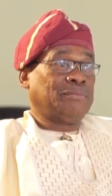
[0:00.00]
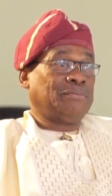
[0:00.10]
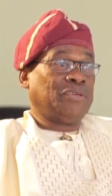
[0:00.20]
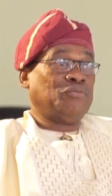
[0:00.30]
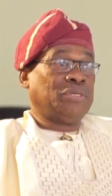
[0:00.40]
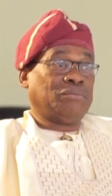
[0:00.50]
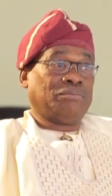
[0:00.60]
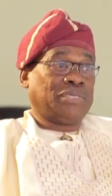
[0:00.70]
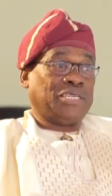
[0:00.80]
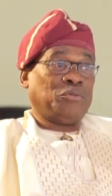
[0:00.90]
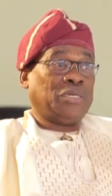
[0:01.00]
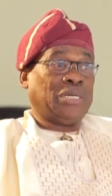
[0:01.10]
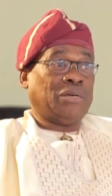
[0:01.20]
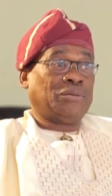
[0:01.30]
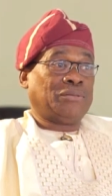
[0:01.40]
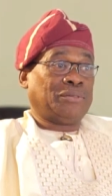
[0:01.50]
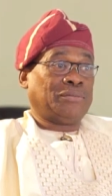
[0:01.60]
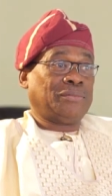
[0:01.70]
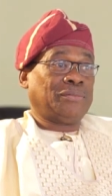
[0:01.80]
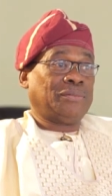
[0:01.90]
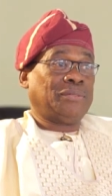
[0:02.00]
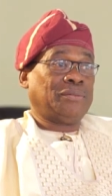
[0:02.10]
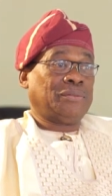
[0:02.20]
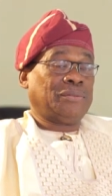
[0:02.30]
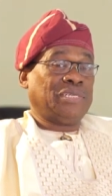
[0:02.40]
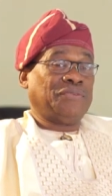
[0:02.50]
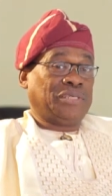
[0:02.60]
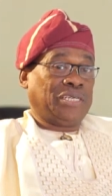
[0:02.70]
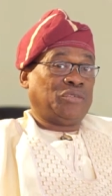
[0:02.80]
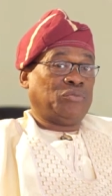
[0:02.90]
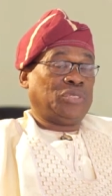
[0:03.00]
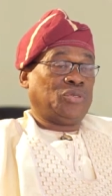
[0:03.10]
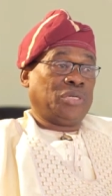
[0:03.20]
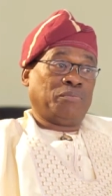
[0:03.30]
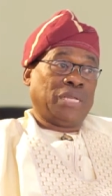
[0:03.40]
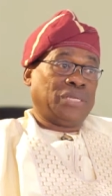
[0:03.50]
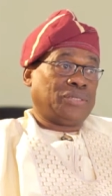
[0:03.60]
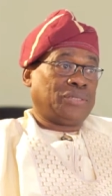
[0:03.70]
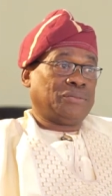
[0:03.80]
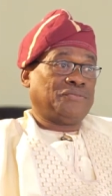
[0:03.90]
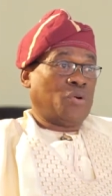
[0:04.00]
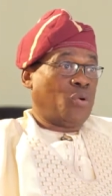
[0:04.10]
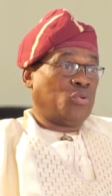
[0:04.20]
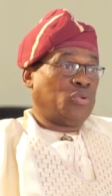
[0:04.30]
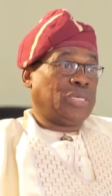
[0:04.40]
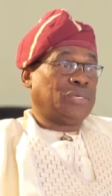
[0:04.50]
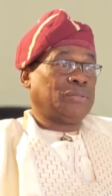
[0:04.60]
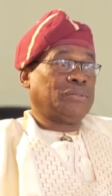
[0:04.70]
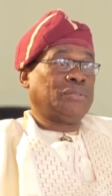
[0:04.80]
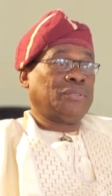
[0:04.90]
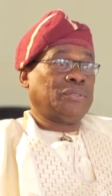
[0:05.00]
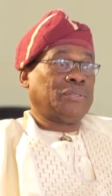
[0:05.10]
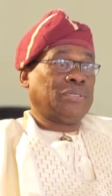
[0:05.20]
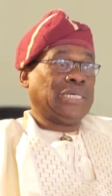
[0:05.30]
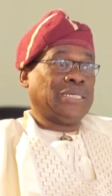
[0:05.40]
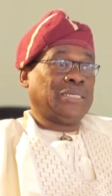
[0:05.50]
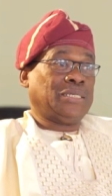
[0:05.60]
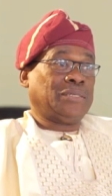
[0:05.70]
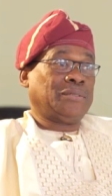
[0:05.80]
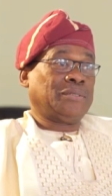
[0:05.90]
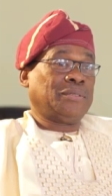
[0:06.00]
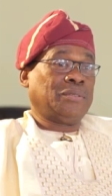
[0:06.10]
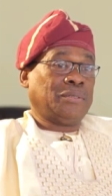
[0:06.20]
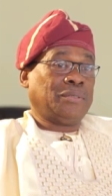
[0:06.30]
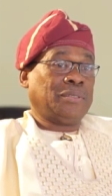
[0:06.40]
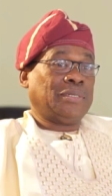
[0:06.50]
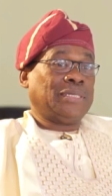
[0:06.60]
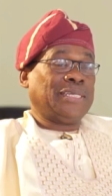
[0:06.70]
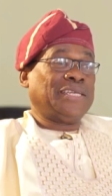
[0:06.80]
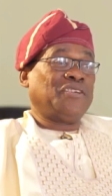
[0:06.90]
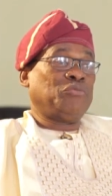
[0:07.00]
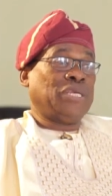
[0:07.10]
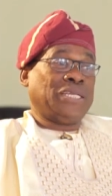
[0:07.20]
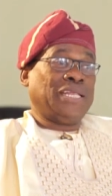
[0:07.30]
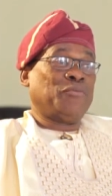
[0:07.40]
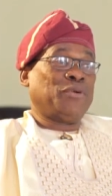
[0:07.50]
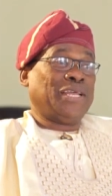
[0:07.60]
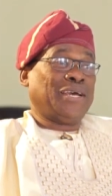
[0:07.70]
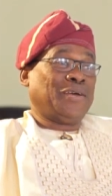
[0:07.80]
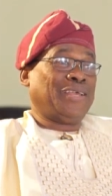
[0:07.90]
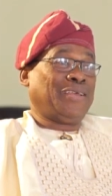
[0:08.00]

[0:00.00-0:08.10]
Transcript: They've been taking me around. They've taken me to a place for one week and they gave me and their mother